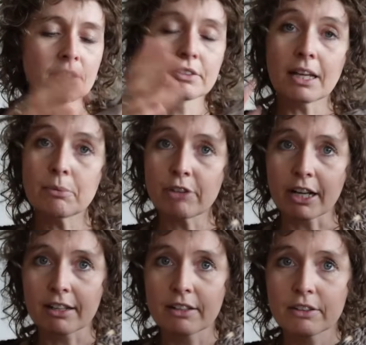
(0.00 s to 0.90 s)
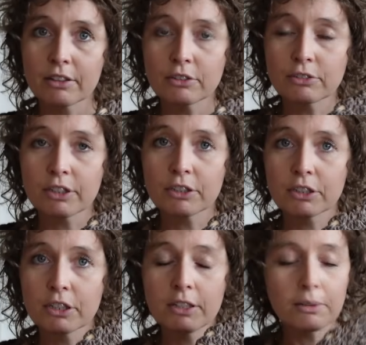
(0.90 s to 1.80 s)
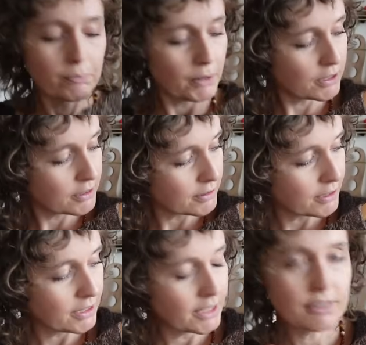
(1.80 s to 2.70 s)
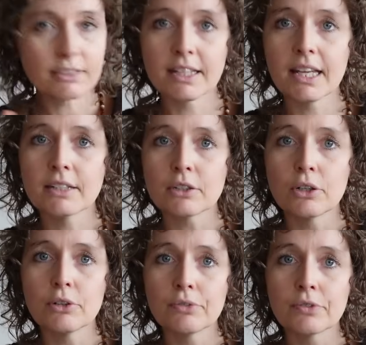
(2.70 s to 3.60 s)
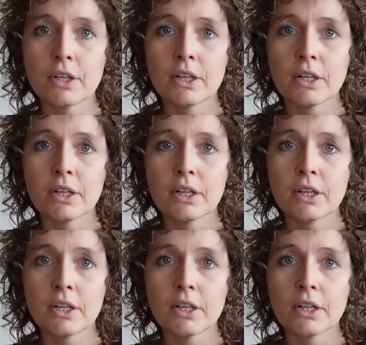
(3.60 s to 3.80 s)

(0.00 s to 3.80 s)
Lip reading: same raglan construction, but instead of